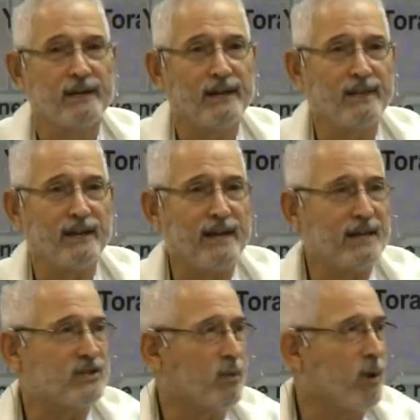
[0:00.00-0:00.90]
They think
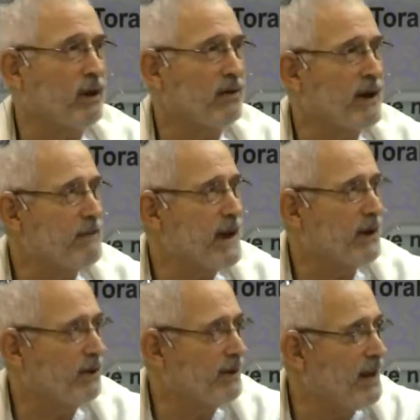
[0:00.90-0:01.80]
that's the one great
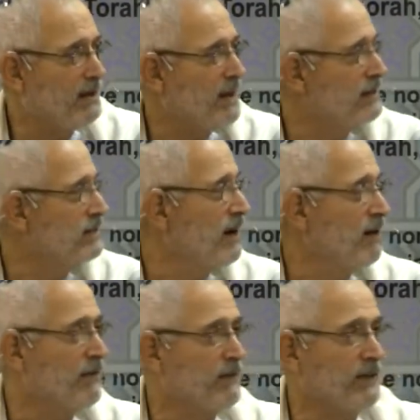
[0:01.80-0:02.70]
battle and it takes
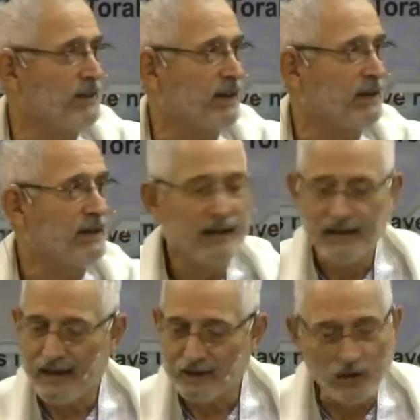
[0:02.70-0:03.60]
care of everything.
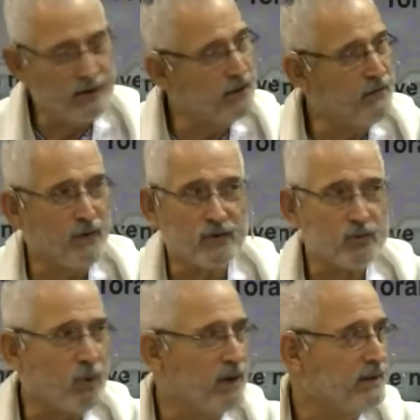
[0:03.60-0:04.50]
That's already the
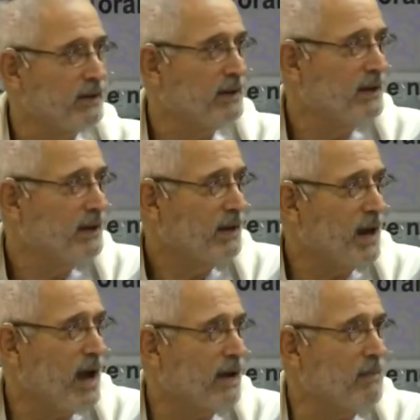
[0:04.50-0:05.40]
first one.
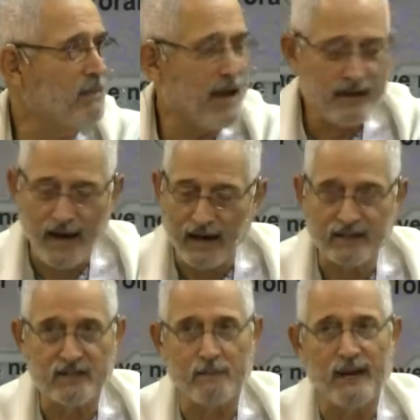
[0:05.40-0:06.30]
Gog and
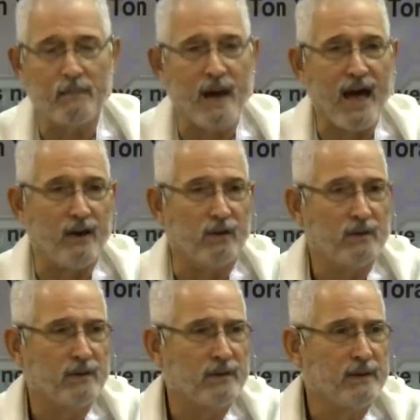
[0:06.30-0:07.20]
Magog is the big battle.
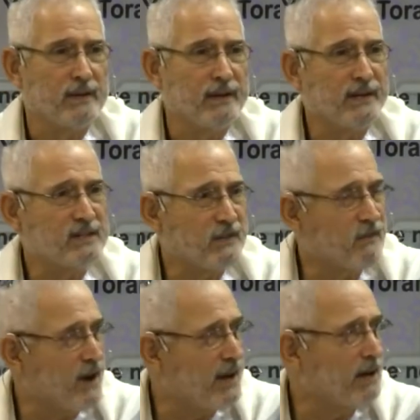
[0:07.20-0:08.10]
It's the
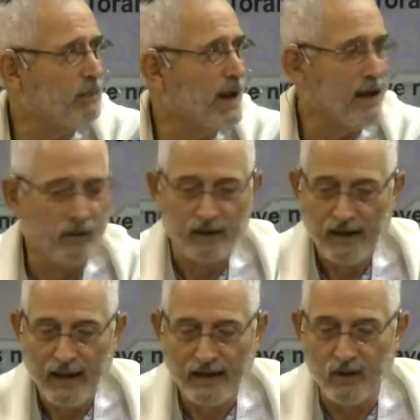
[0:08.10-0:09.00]
final battle.
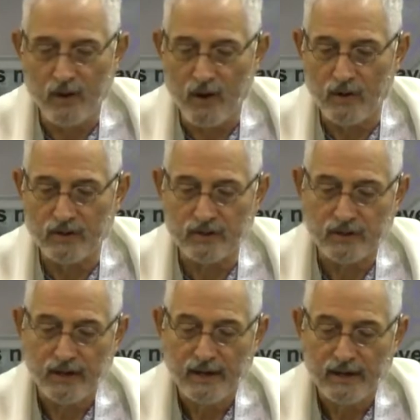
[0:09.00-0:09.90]
And you notice
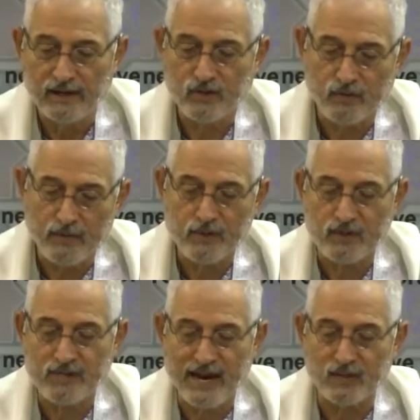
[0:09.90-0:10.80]
that
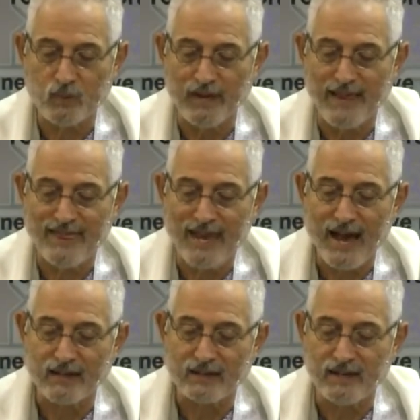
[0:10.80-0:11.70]
Scripture says when the
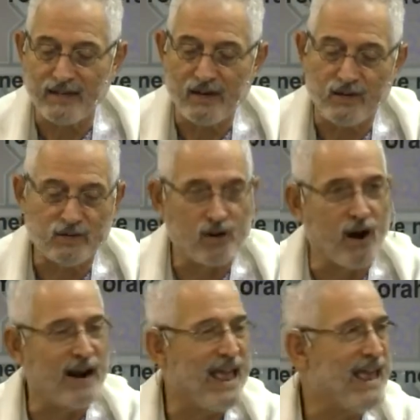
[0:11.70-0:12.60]
thousand years
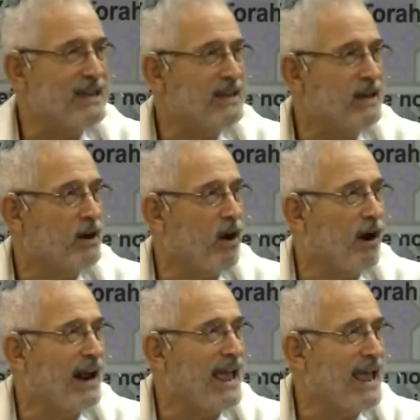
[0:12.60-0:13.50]
are ended,
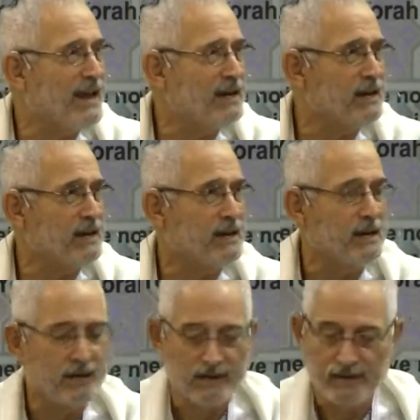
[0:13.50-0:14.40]
are ended,